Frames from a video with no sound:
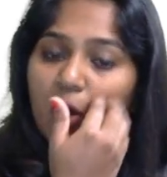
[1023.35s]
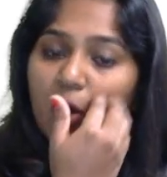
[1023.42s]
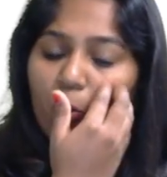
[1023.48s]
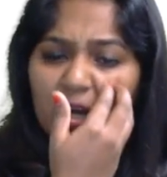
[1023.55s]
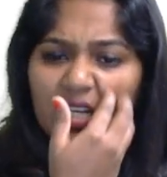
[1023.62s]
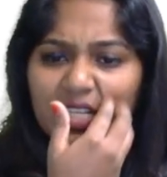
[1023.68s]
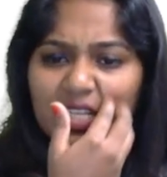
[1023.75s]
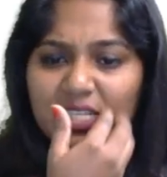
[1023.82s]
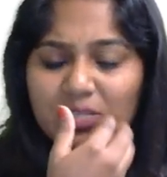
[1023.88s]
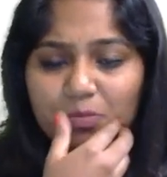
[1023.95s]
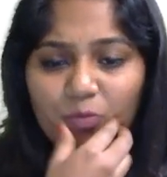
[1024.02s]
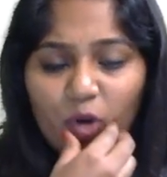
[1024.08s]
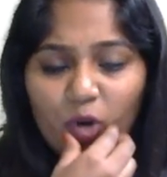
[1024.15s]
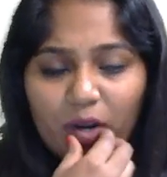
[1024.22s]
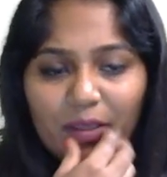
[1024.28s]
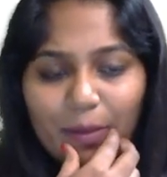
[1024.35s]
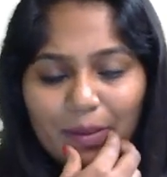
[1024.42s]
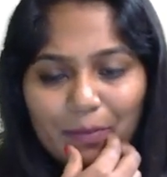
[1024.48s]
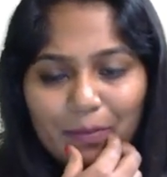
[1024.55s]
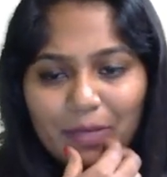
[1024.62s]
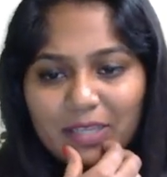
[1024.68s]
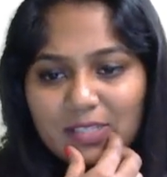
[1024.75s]
What do you
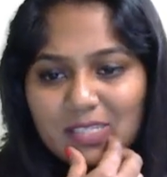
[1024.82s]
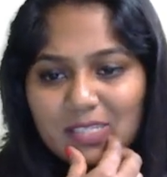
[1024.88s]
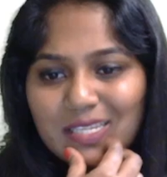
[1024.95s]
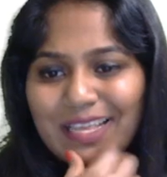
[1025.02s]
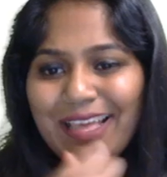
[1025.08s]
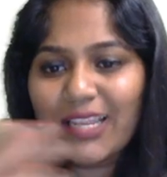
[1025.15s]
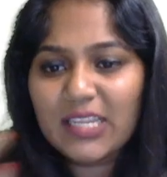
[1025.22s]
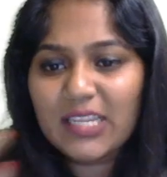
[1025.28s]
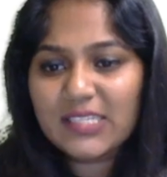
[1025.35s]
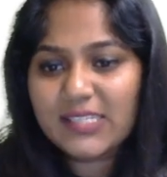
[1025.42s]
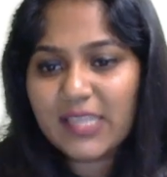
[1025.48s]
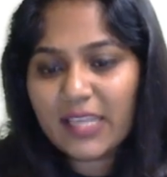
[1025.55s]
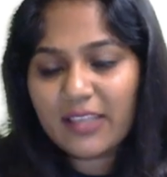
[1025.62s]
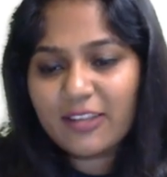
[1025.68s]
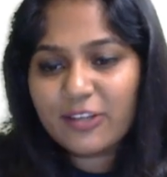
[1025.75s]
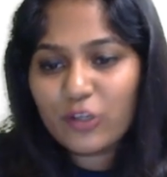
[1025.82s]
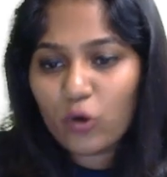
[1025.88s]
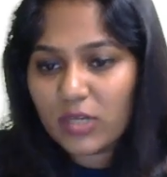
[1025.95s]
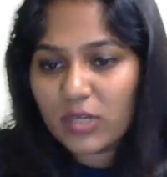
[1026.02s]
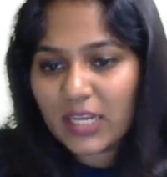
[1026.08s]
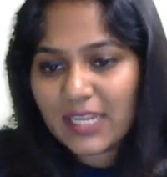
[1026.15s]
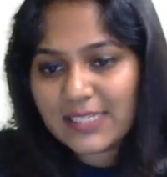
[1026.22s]
mean by this? Let's say the
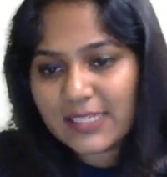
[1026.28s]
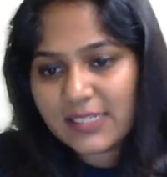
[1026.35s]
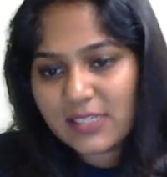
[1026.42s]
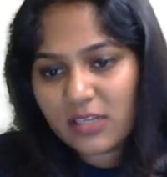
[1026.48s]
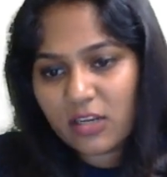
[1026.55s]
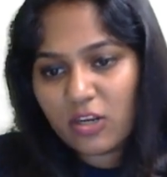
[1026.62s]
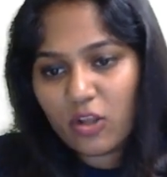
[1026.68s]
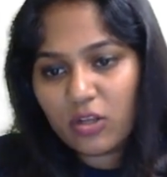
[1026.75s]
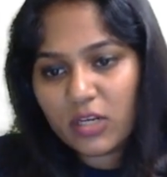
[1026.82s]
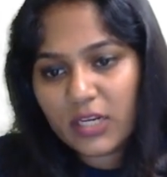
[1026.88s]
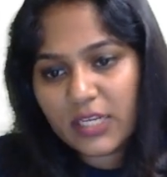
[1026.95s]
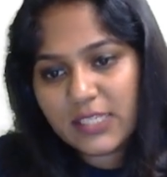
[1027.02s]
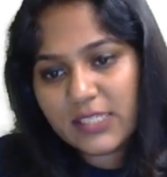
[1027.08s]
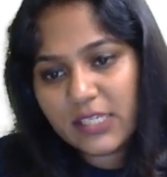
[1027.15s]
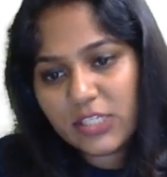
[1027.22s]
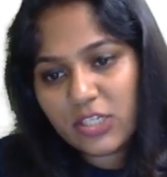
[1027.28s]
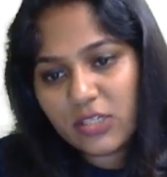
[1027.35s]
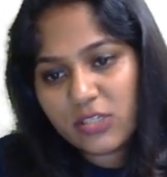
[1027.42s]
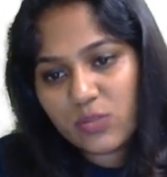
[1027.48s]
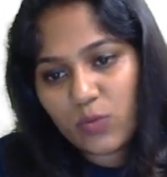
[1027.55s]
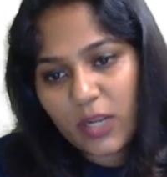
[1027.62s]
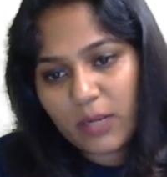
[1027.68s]
total assets in an organization
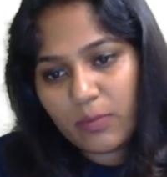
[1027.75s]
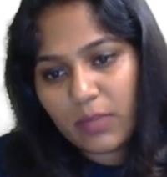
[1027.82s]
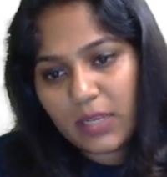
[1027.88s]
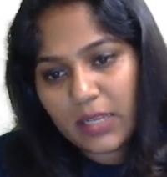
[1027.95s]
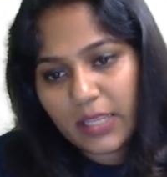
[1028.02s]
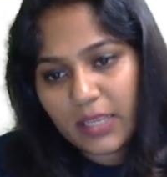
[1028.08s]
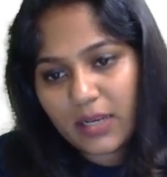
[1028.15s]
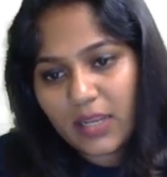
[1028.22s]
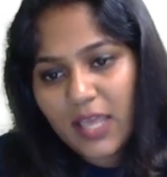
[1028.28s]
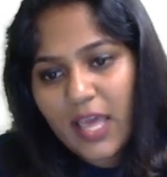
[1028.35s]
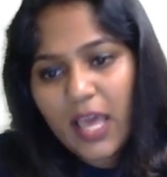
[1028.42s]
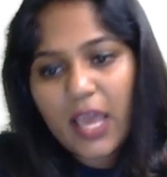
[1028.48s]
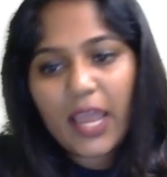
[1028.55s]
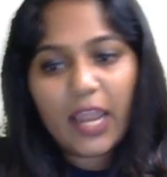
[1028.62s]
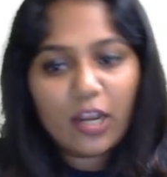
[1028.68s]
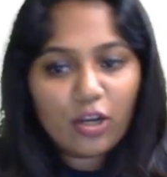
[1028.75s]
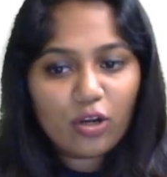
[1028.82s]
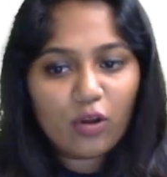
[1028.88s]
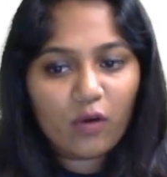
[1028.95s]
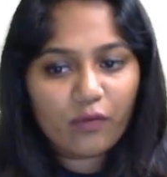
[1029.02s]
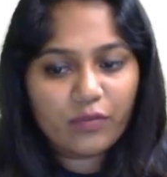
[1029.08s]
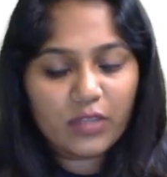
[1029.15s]
is 1 million. End
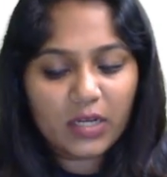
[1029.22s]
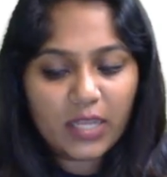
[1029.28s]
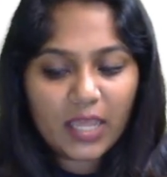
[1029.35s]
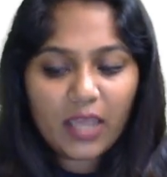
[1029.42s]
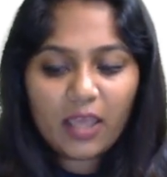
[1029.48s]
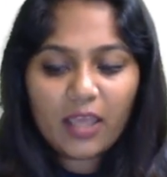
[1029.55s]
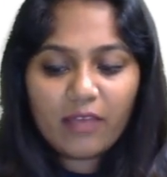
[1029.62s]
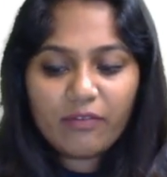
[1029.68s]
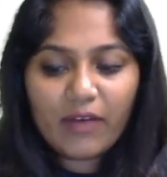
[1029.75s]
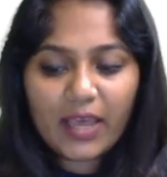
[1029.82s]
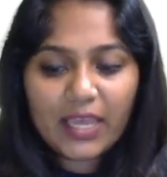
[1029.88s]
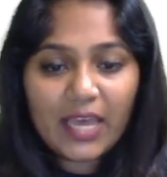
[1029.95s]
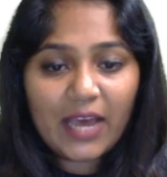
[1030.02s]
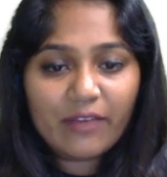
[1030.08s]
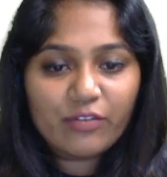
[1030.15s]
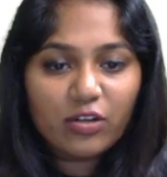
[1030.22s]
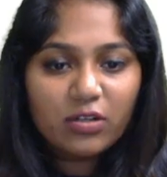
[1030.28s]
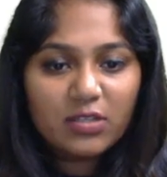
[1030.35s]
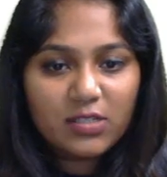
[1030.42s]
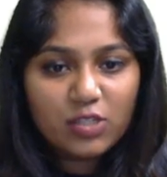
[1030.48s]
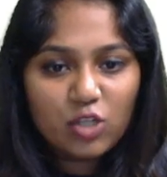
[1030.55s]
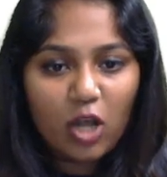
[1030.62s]
of the day, if I have to
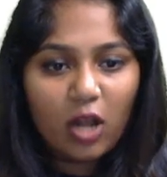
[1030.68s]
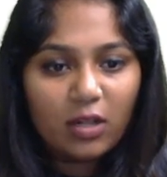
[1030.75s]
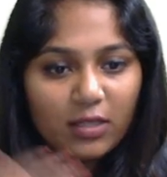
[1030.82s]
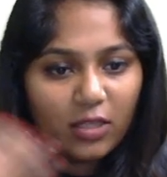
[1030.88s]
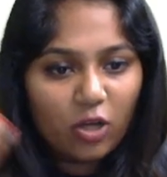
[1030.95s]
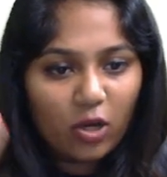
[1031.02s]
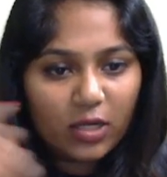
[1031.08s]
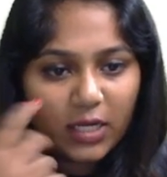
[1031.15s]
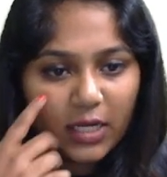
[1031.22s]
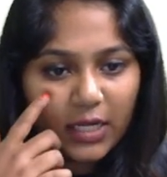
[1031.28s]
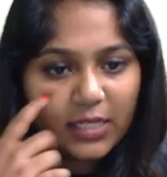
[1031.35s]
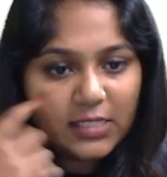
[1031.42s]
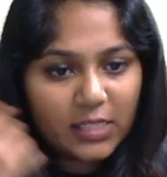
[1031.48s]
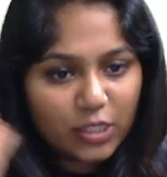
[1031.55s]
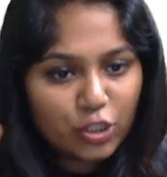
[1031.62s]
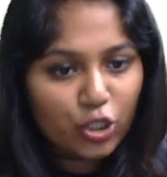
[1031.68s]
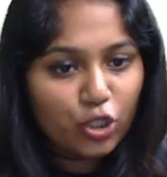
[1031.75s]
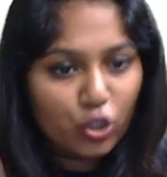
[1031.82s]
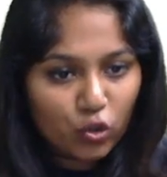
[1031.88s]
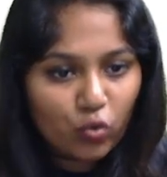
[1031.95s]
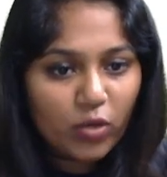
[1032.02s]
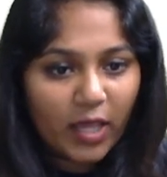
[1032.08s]
dissolve the organization
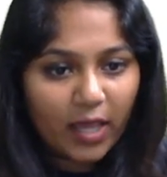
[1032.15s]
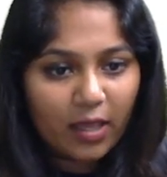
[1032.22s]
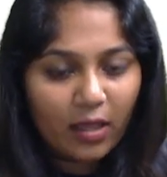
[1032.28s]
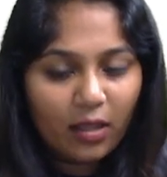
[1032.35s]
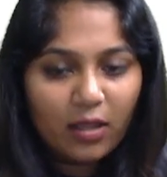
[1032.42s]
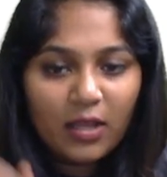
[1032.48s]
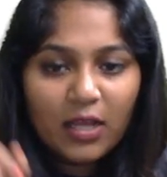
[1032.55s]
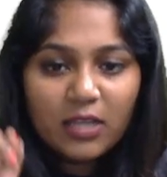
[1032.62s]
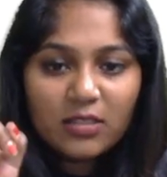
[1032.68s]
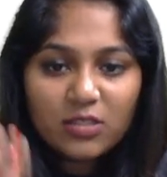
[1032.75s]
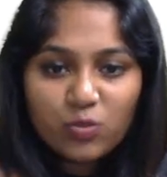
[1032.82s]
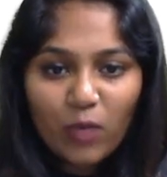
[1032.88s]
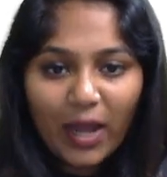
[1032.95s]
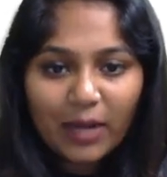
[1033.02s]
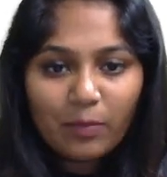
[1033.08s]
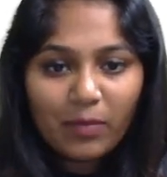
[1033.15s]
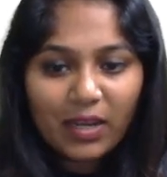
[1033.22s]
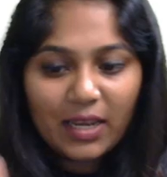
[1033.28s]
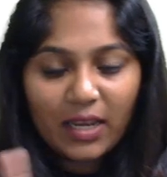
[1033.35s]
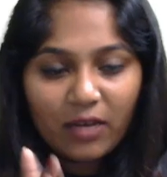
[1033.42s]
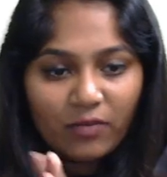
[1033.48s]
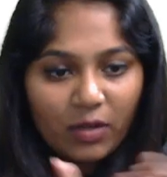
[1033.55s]
today, this 1
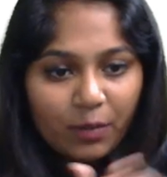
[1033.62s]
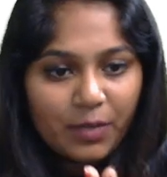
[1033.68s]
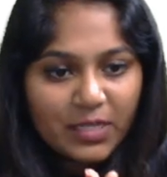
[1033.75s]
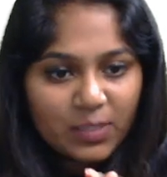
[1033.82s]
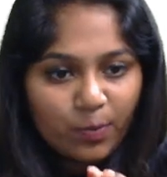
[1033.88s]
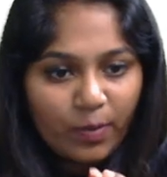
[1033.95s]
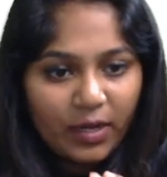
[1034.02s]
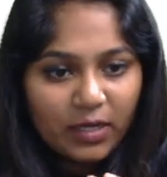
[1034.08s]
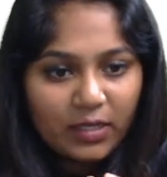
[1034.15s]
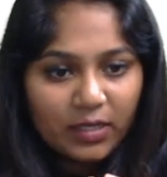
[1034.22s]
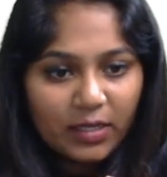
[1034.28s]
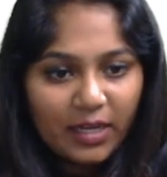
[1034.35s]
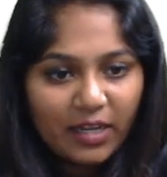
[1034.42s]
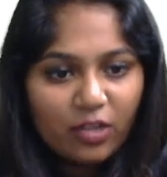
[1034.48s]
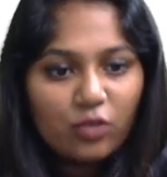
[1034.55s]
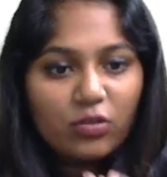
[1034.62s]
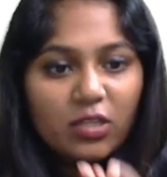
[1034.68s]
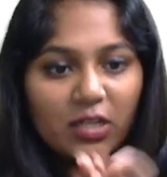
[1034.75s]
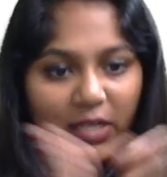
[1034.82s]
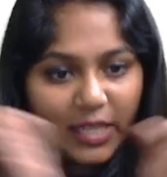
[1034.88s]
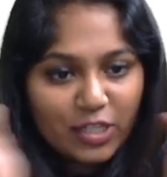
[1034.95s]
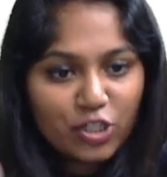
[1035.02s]
million will be split into
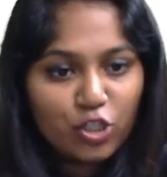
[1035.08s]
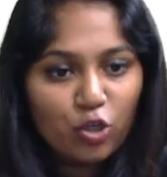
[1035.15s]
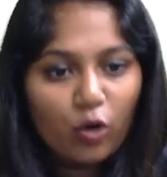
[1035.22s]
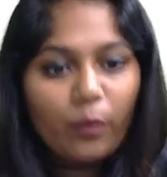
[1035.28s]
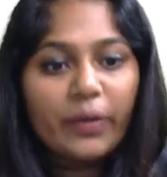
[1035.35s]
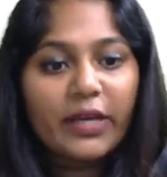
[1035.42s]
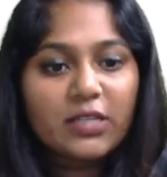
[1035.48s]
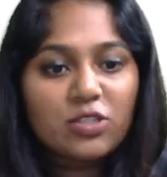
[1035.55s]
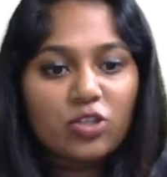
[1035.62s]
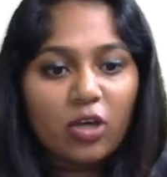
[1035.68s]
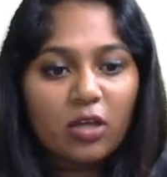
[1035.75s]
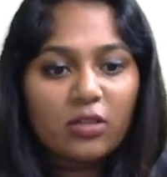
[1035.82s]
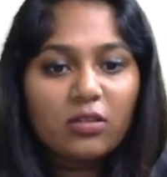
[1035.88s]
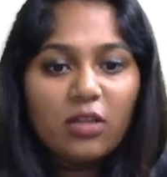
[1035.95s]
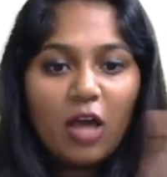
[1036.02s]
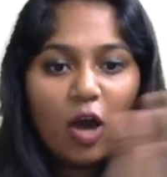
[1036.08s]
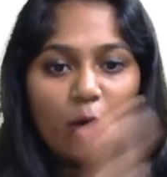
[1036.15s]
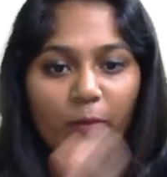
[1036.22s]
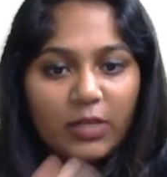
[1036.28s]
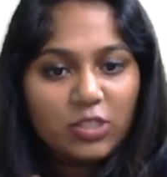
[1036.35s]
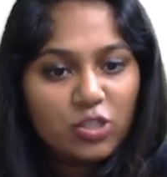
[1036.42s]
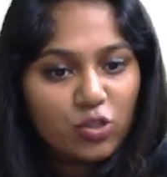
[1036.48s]
the ratio based on how
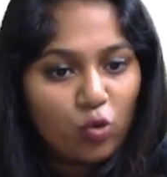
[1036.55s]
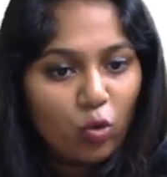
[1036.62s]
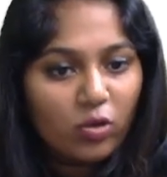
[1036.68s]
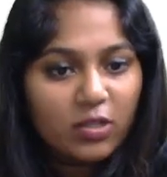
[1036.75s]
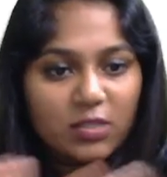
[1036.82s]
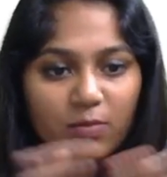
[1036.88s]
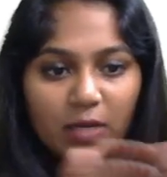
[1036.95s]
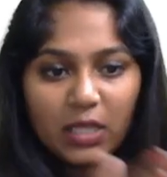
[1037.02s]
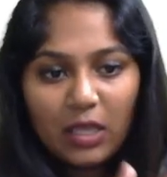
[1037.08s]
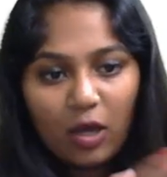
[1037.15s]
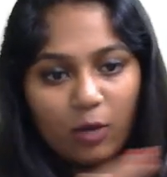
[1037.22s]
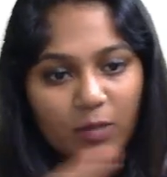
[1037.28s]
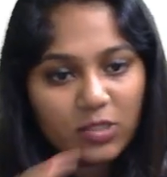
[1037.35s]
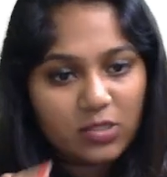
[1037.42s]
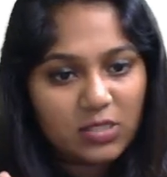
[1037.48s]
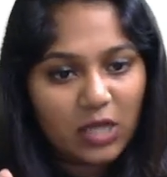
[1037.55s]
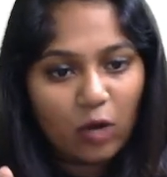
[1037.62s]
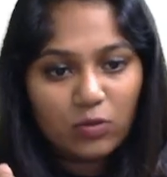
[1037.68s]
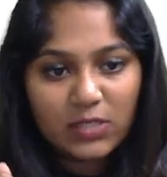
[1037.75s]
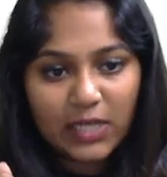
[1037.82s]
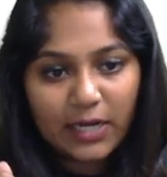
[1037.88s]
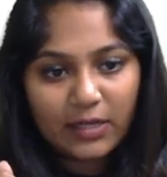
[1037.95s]
much is owner's money, how much is
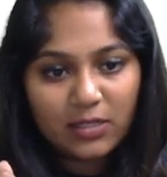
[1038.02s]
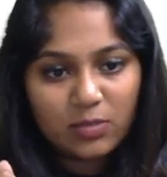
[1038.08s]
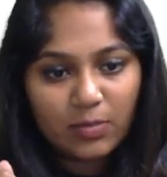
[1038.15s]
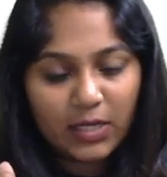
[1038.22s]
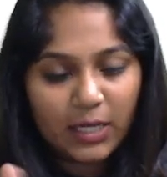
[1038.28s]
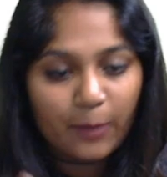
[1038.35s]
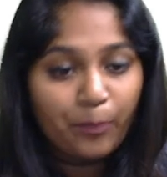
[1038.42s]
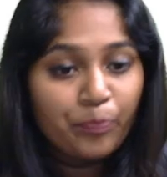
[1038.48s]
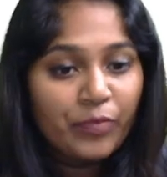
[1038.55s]
outsider's money.